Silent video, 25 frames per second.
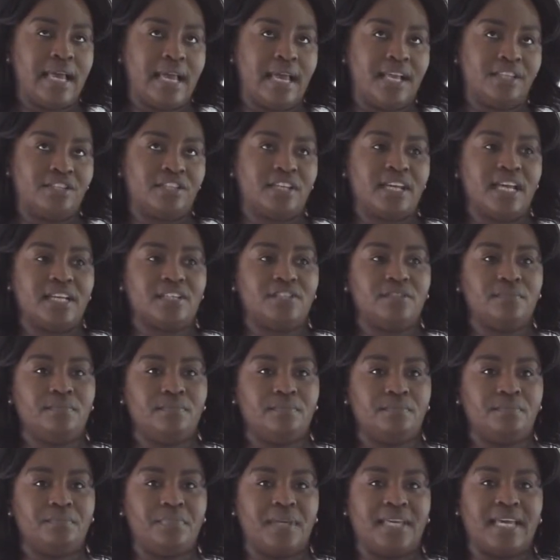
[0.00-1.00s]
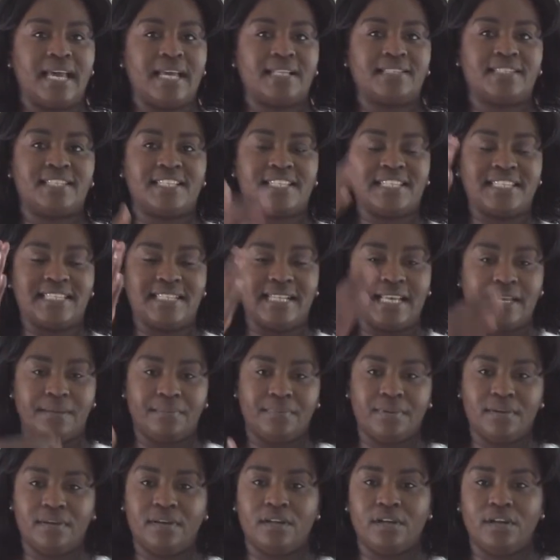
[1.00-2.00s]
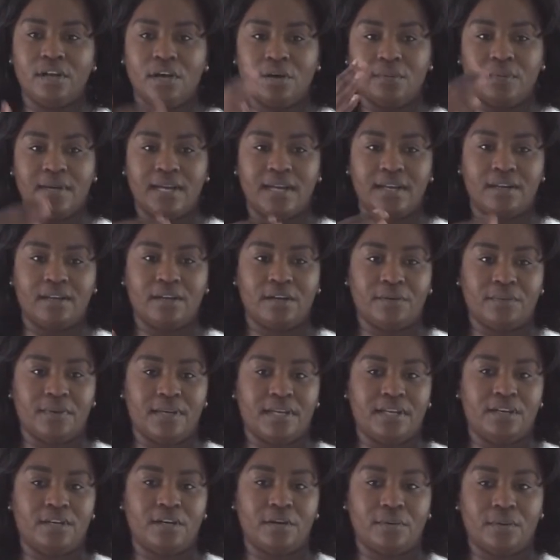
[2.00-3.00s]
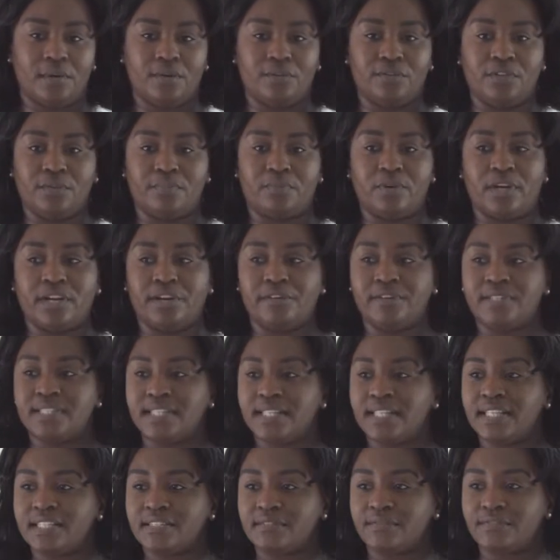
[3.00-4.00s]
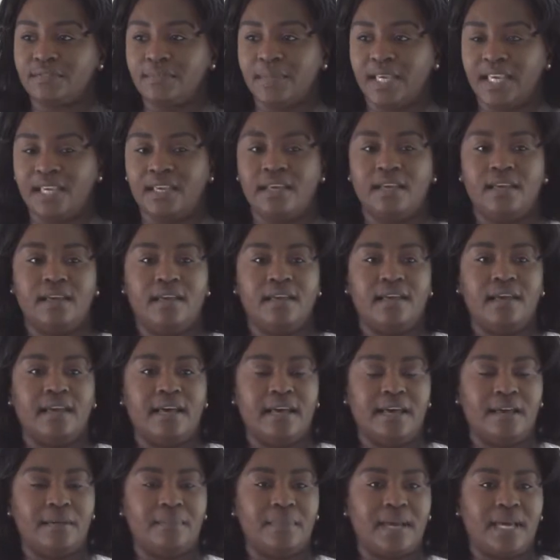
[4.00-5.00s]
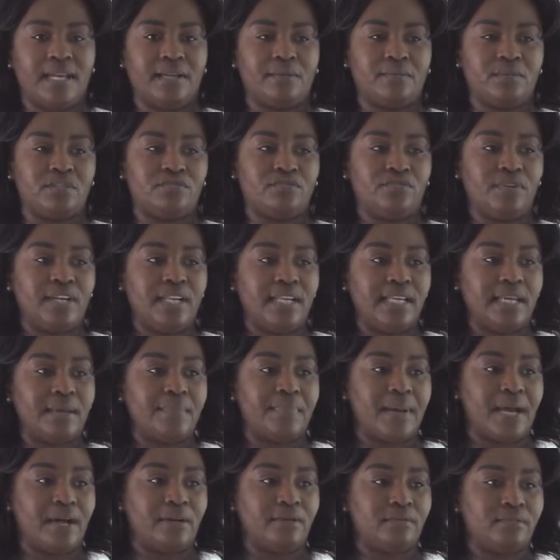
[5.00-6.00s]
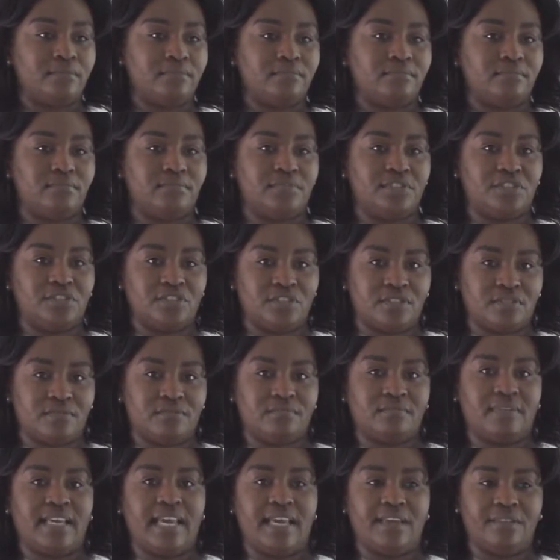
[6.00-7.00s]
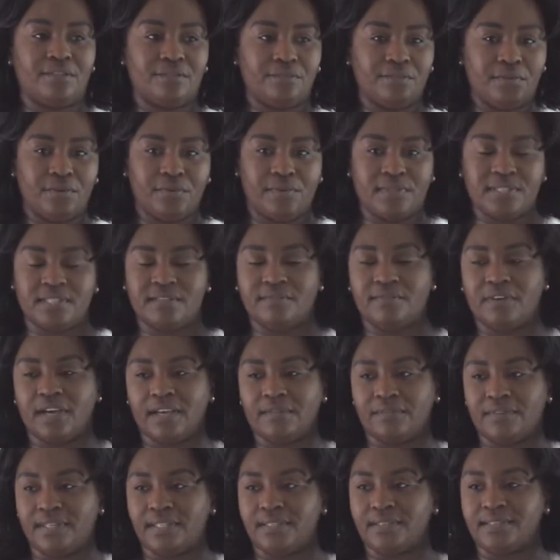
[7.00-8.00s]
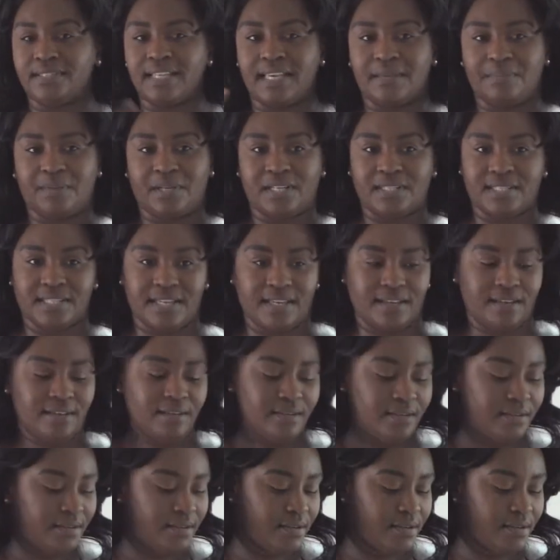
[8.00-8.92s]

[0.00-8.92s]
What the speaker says: education began to slip lower and lower and lower on the priority list for me, and it was really about just getting through and surviving day by day